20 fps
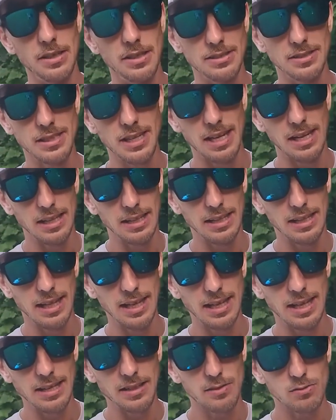it's got a
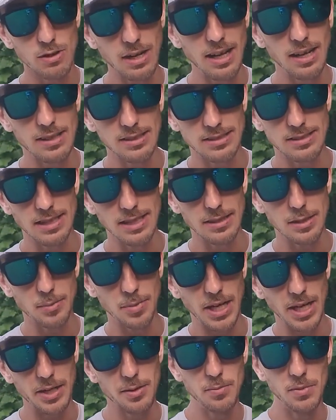lot of rocks at the
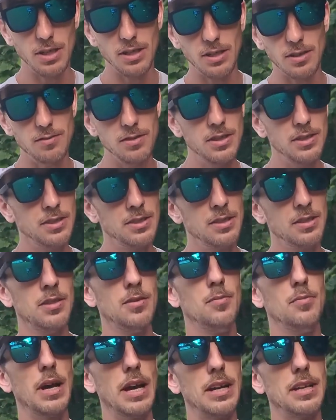bottom of it.
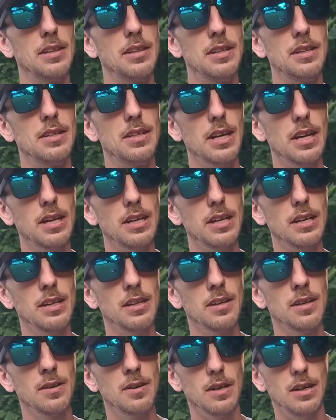Back in the day,
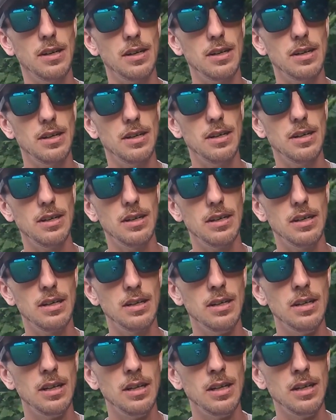the
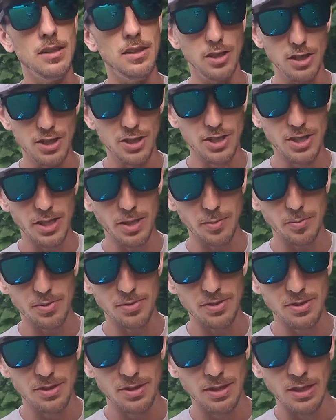
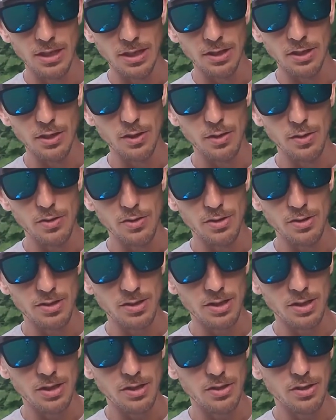ships used
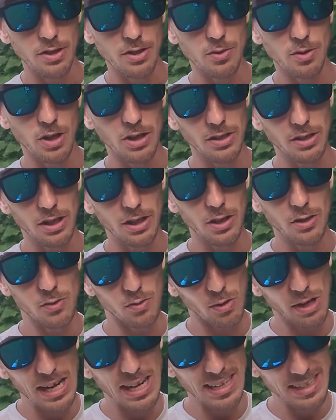to unload
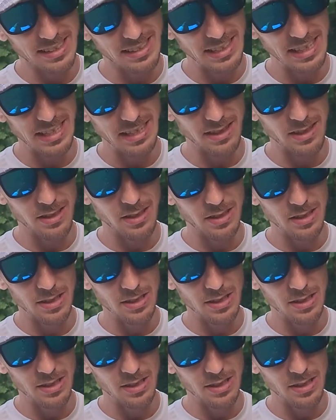rock there